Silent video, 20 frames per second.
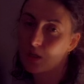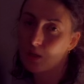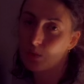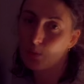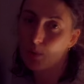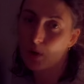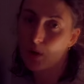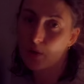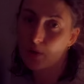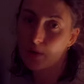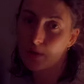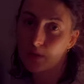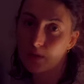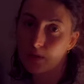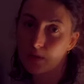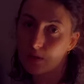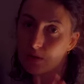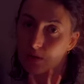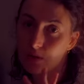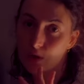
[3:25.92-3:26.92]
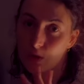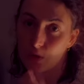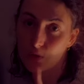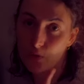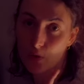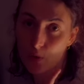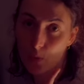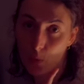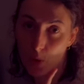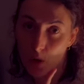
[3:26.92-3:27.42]
in Paris just
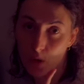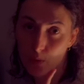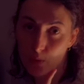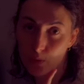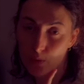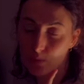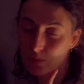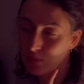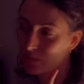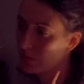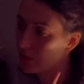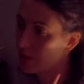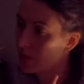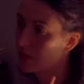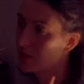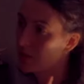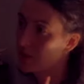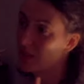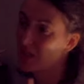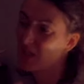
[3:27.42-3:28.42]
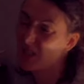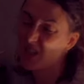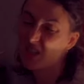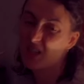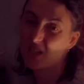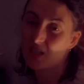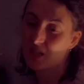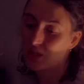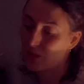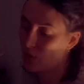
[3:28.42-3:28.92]
for one room and here
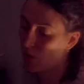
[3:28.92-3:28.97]
is